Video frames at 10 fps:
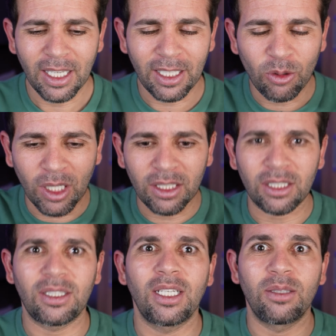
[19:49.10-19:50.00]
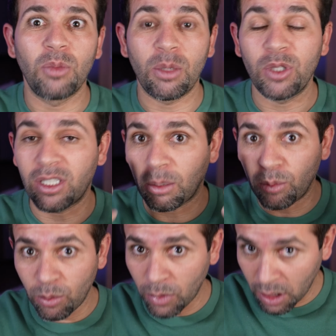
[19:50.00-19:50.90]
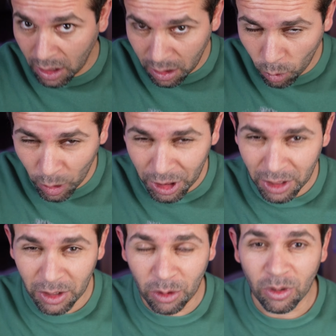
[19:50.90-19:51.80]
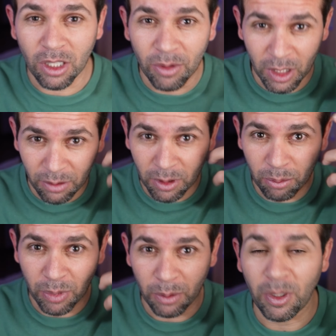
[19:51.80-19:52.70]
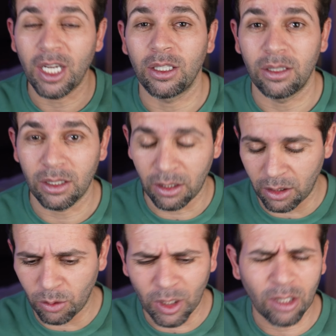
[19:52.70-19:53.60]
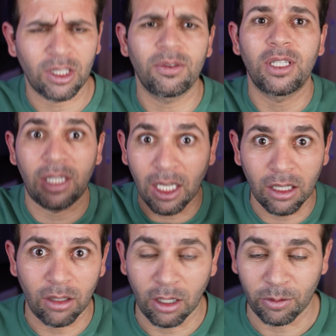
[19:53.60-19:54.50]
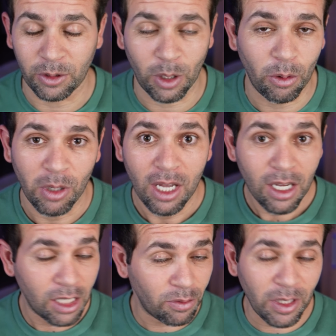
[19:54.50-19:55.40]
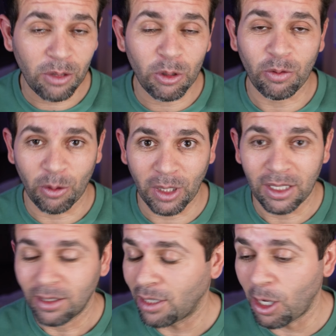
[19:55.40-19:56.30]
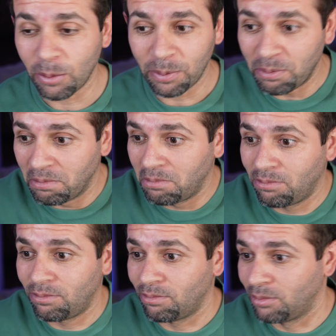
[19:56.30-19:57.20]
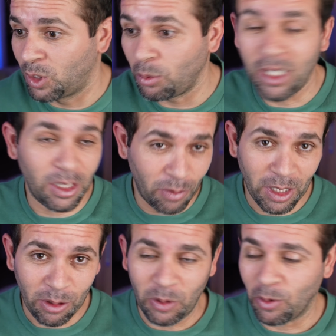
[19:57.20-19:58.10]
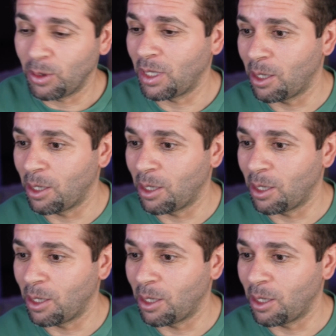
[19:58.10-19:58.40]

you understand maybe some questions you never even prepared, you were not even thinking of. So it's very useful, right? To me, it's very useful.